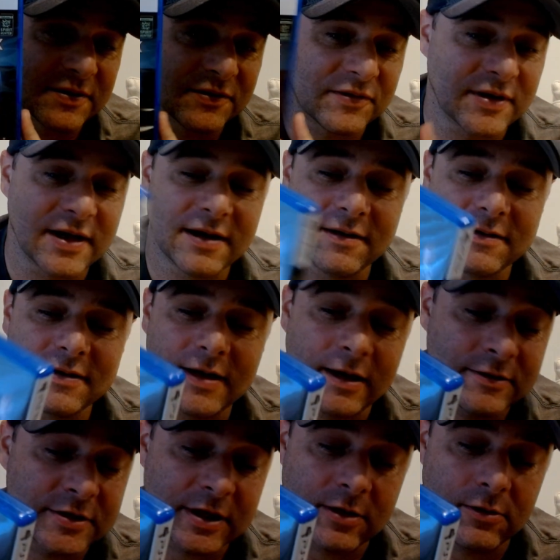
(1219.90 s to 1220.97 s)
this out.
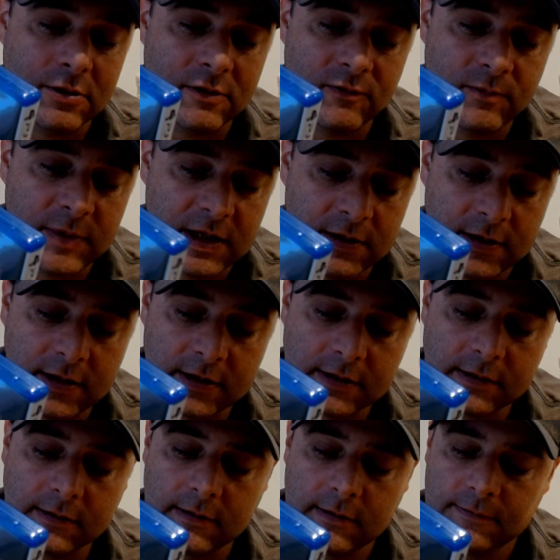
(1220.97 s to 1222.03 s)
I'd check all of them out
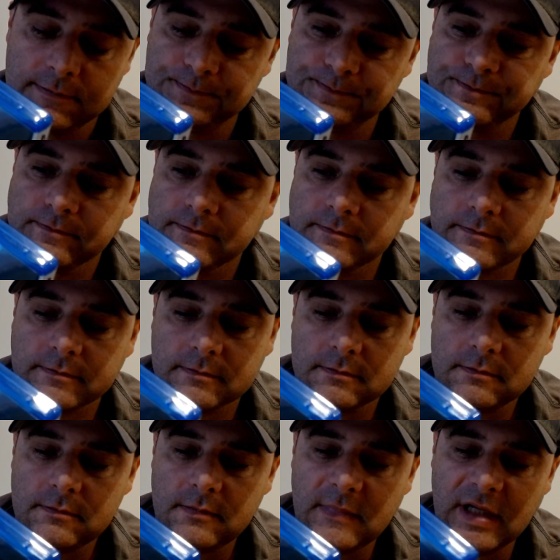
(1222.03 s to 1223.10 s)
actually.
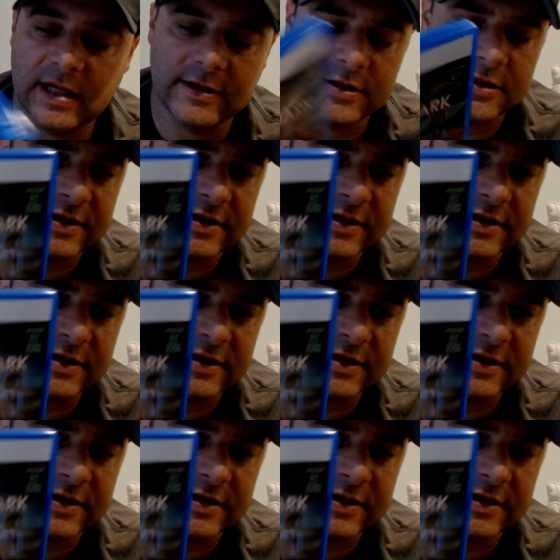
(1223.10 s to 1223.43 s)
And it's